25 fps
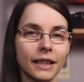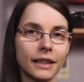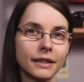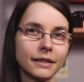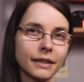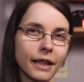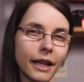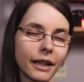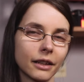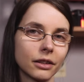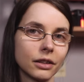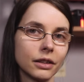
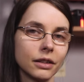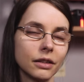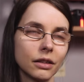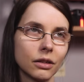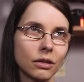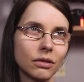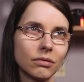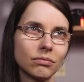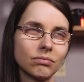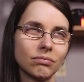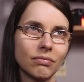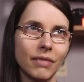It's
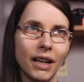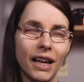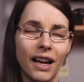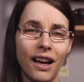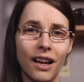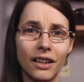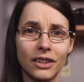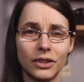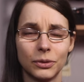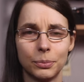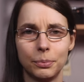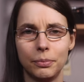actually
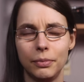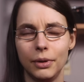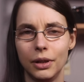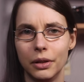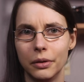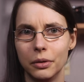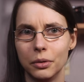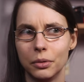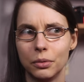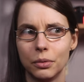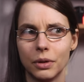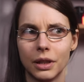as
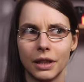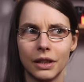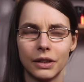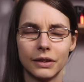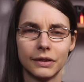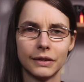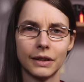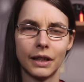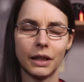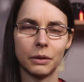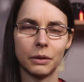blue as